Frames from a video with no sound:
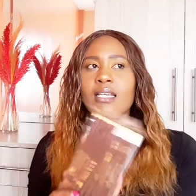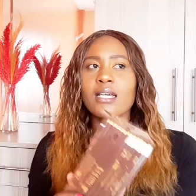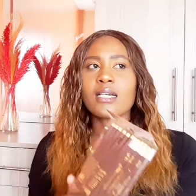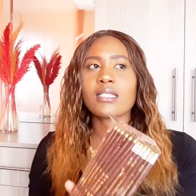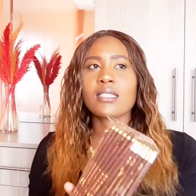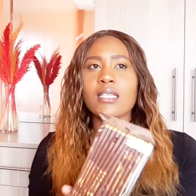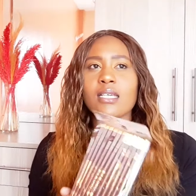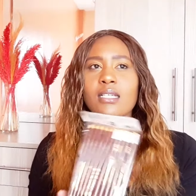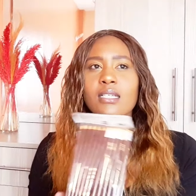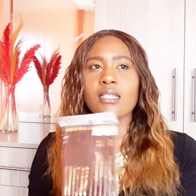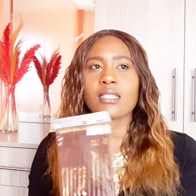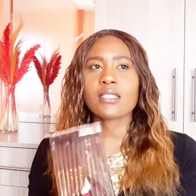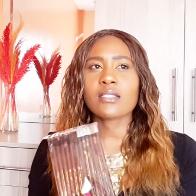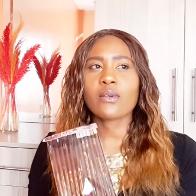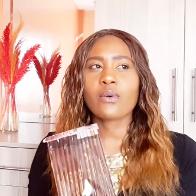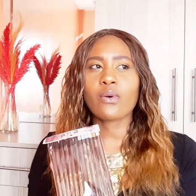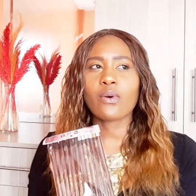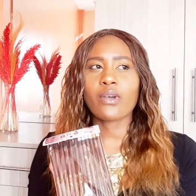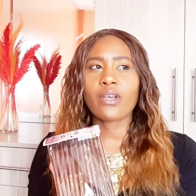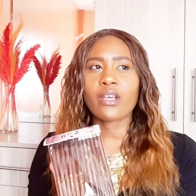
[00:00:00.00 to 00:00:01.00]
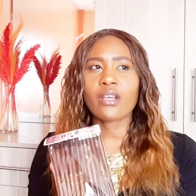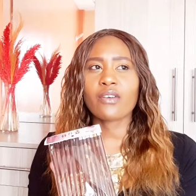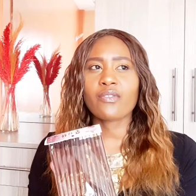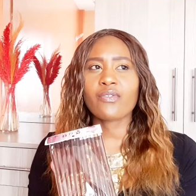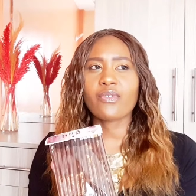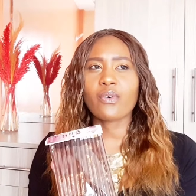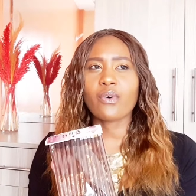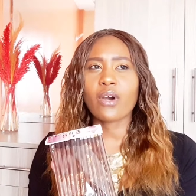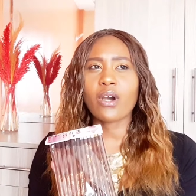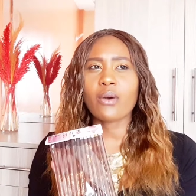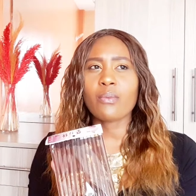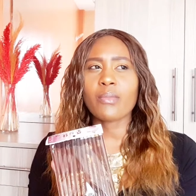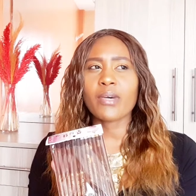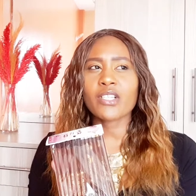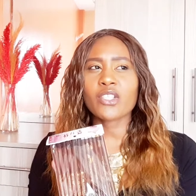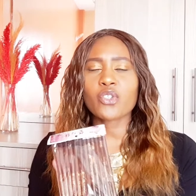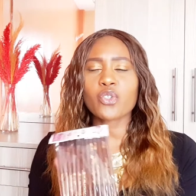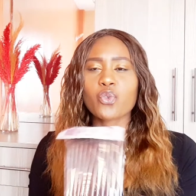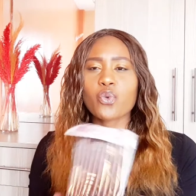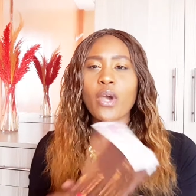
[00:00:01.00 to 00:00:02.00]
a dozen is going for how
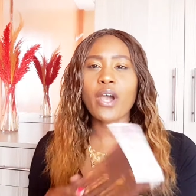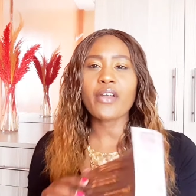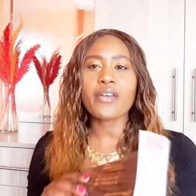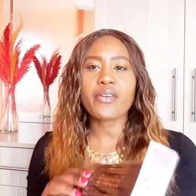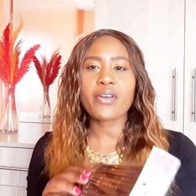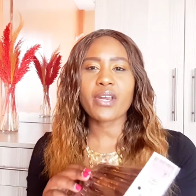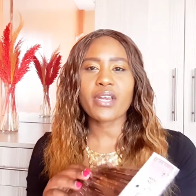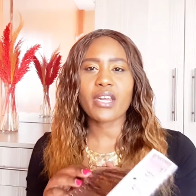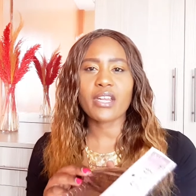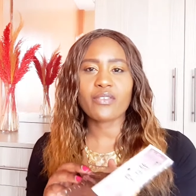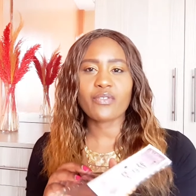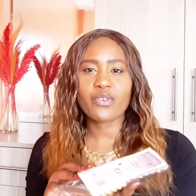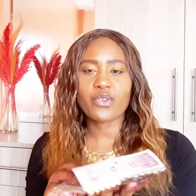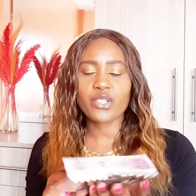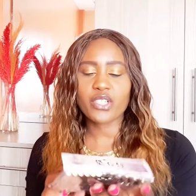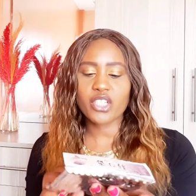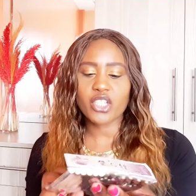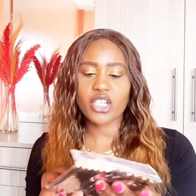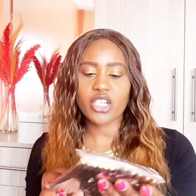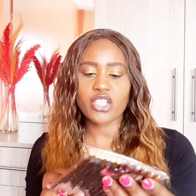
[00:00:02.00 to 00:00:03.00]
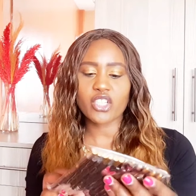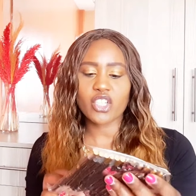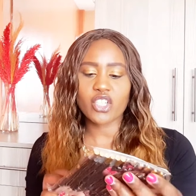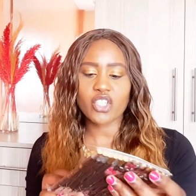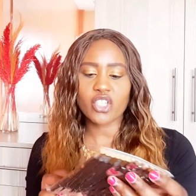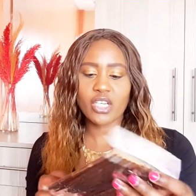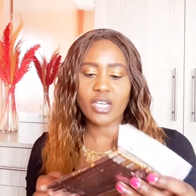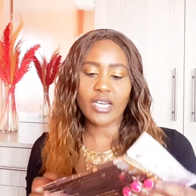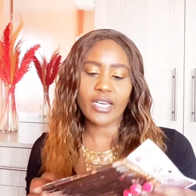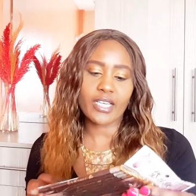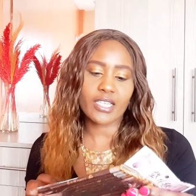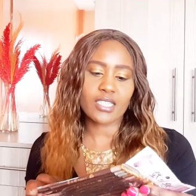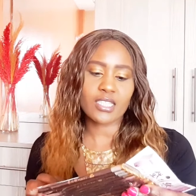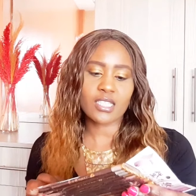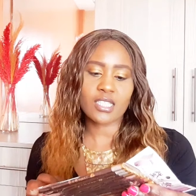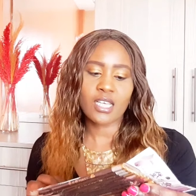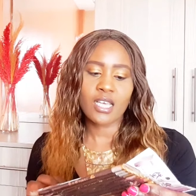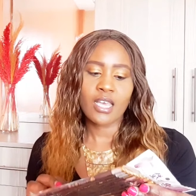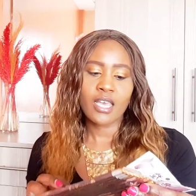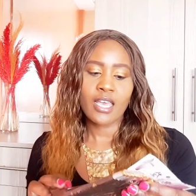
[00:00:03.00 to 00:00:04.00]
much 240 kenya
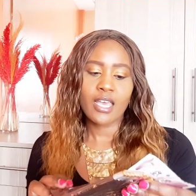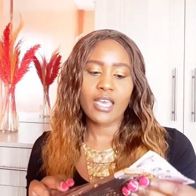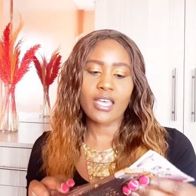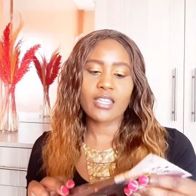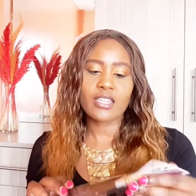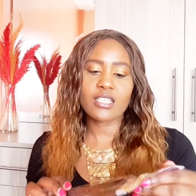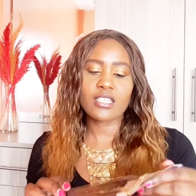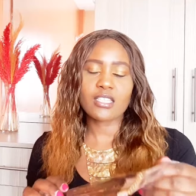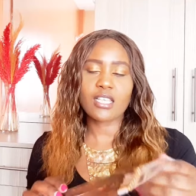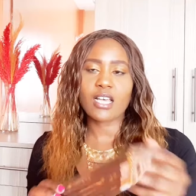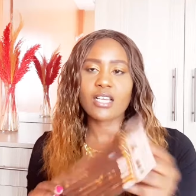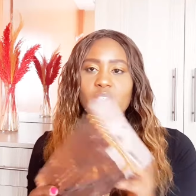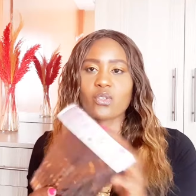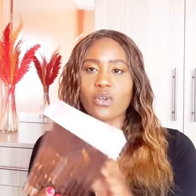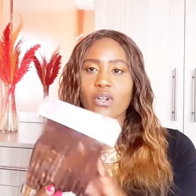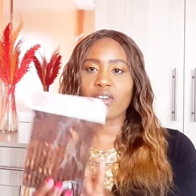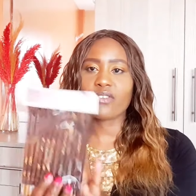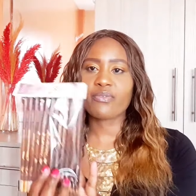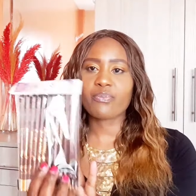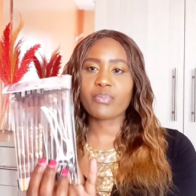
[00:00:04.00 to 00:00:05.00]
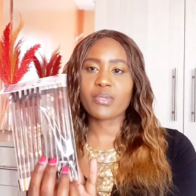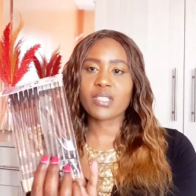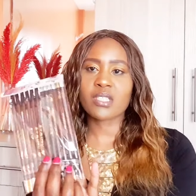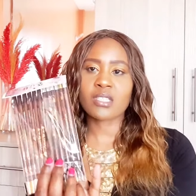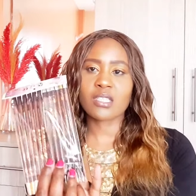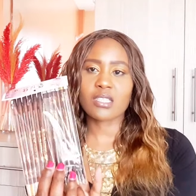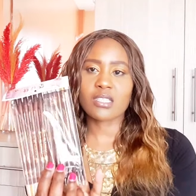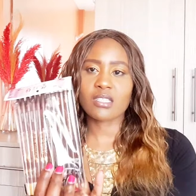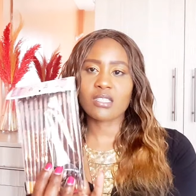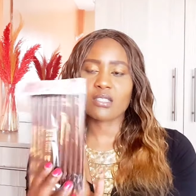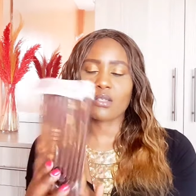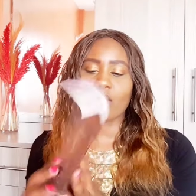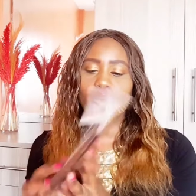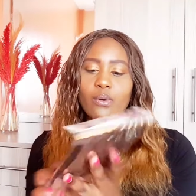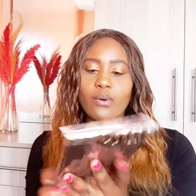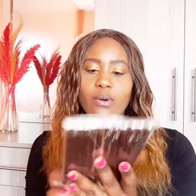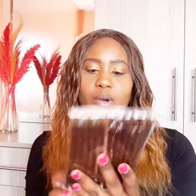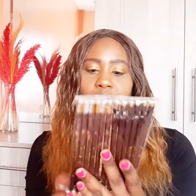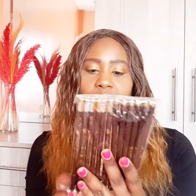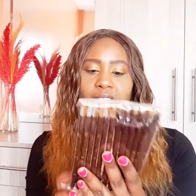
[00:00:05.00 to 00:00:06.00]
shillings and these are 12 pieces
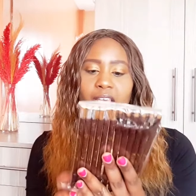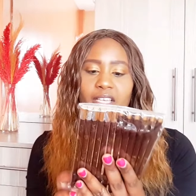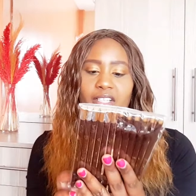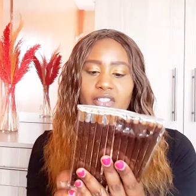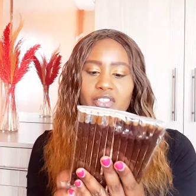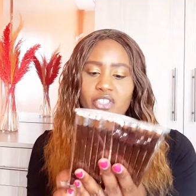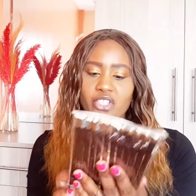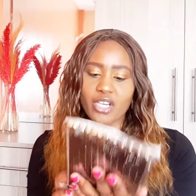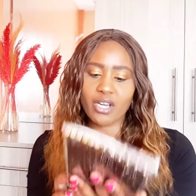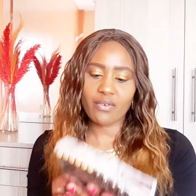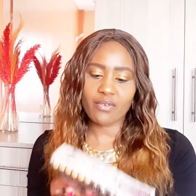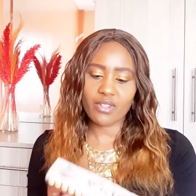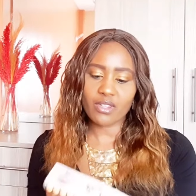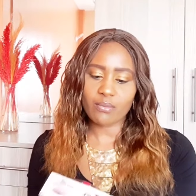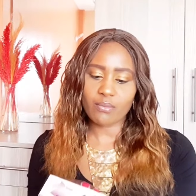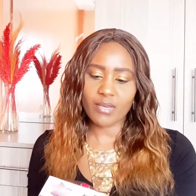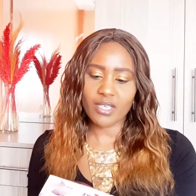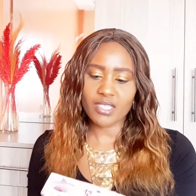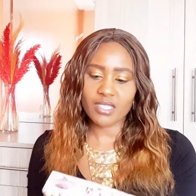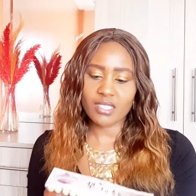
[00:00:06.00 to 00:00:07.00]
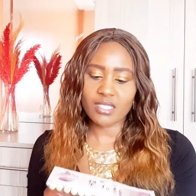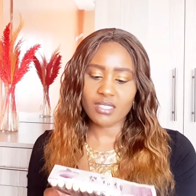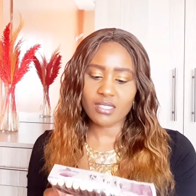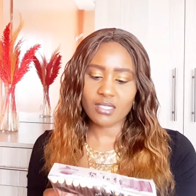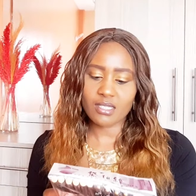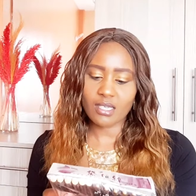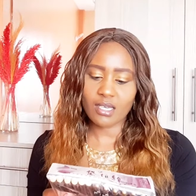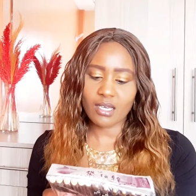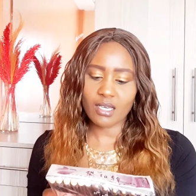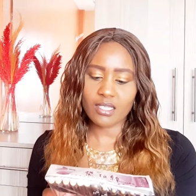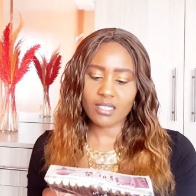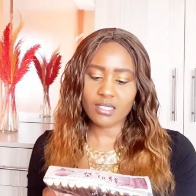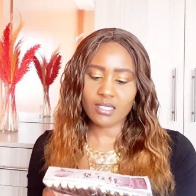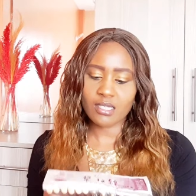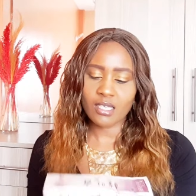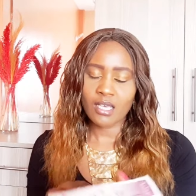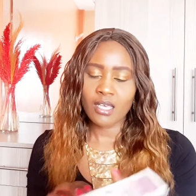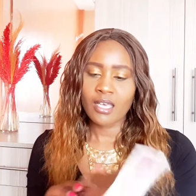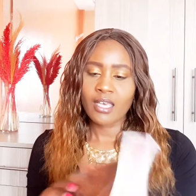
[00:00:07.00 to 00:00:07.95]
so i can share with my sisters